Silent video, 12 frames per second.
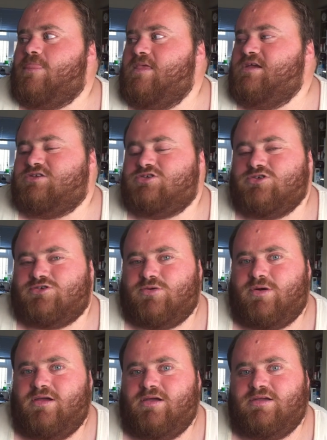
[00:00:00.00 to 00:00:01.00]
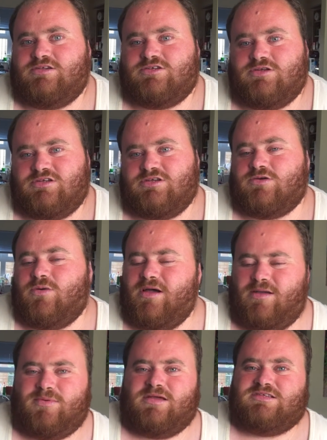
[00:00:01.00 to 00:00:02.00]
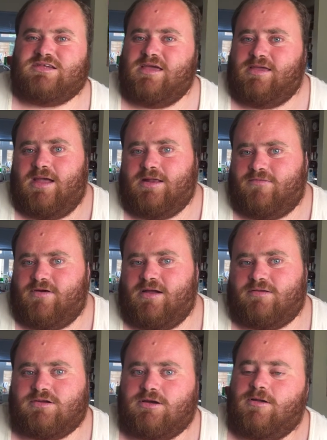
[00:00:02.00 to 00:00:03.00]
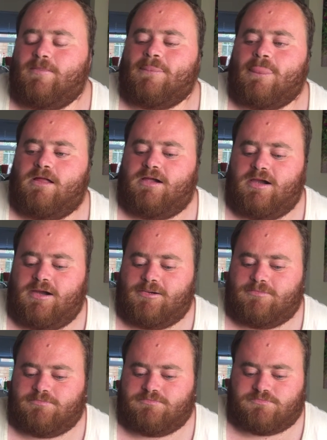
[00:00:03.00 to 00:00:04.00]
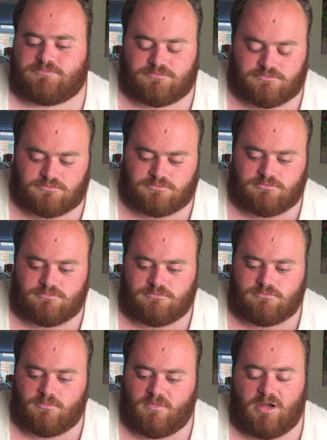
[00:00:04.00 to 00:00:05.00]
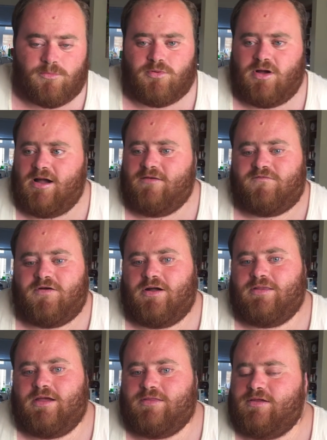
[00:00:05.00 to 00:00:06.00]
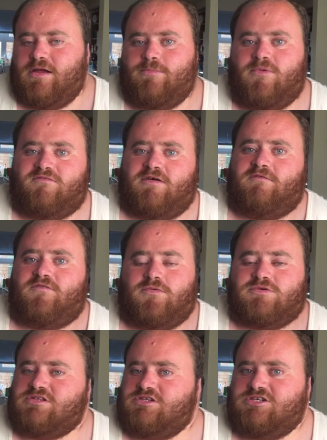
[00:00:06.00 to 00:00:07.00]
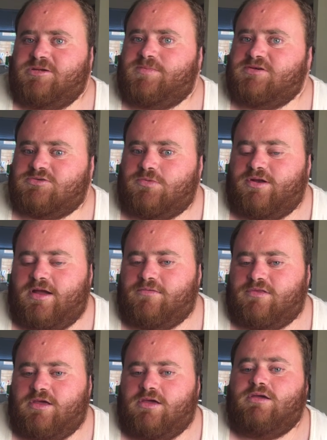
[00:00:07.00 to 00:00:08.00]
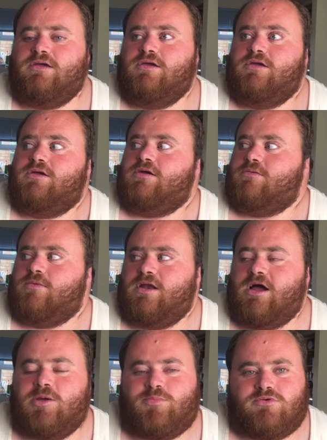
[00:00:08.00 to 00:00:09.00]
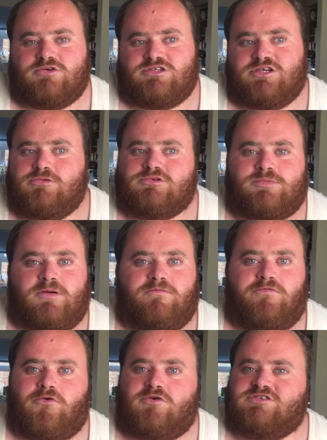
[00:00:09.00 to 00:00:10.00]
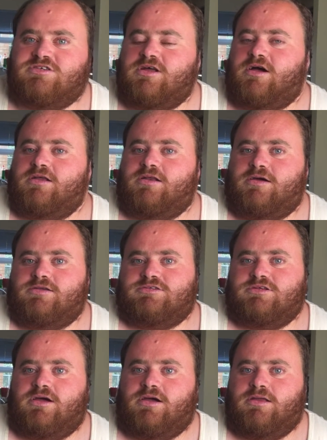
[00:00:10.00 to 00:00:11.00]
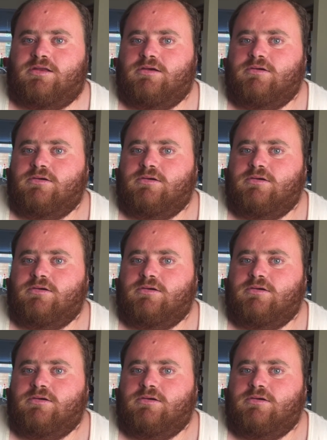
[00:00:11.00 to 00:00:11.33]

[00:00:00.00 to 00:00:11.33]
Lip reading: it's just quite a bit to get your head around. But I found that Movavi was the cheapest one out there. When I bought it, it was about $49.99,